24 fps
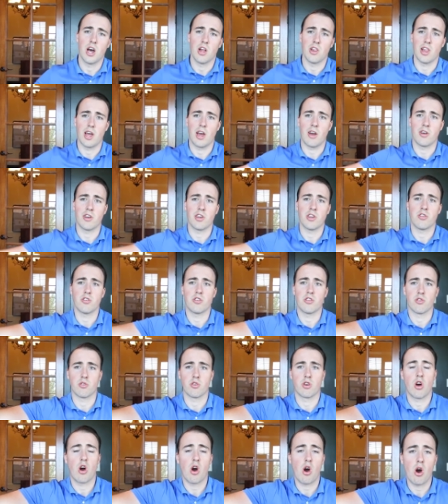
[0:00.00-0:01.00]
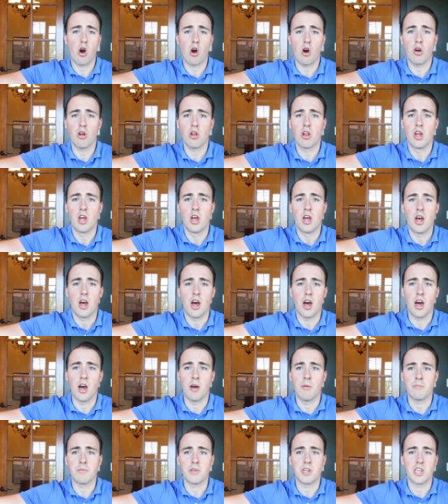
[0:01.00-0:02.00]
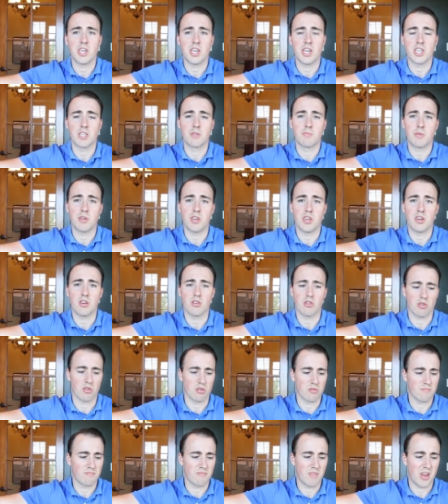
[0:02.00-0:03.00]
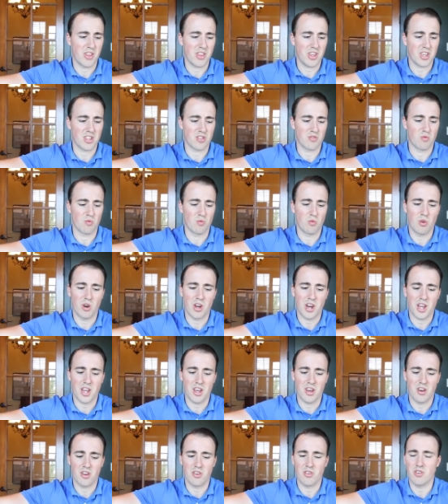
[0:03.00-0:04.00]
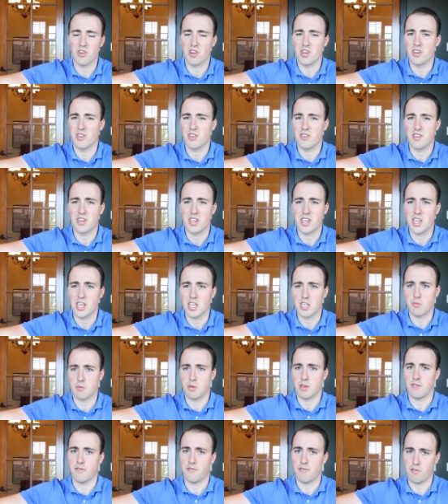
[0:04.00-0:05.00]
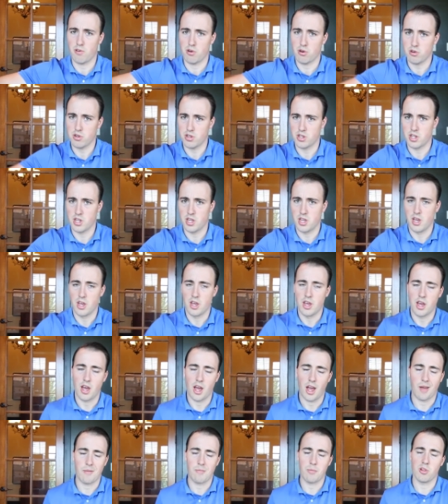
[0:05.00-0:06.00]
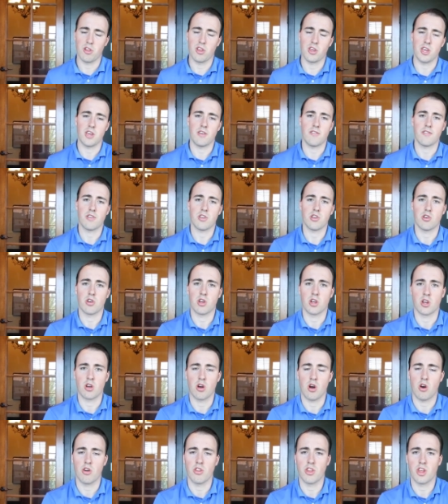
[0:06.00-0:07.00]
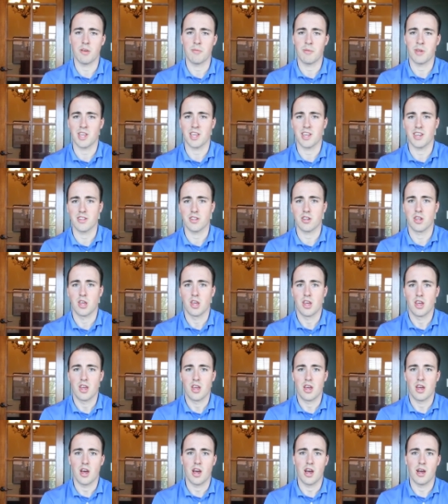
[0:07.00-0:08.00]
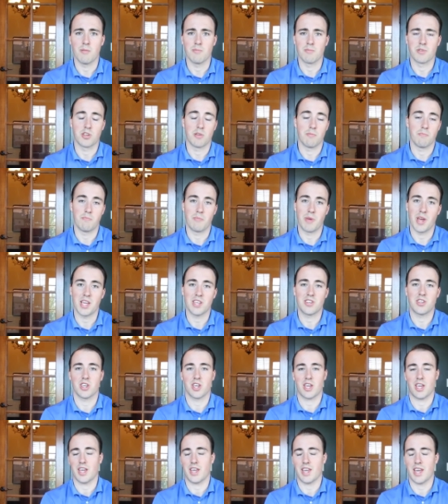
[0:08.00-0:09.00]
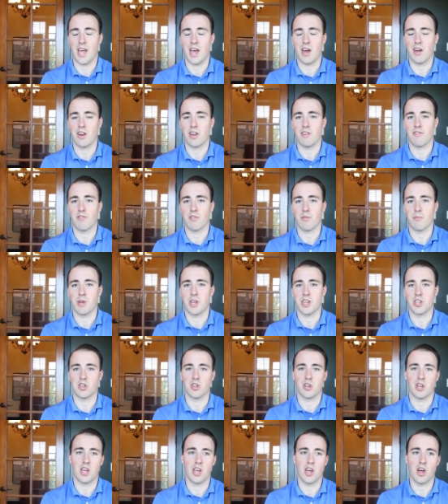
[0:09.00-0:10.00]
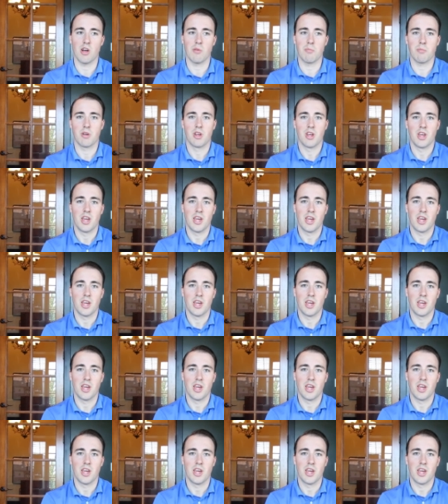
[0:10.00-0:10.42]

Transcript: allowing you to call um, T S P, or I think it's one eight hundred T S P first, I believe. You can call them and get um, some basic account information help.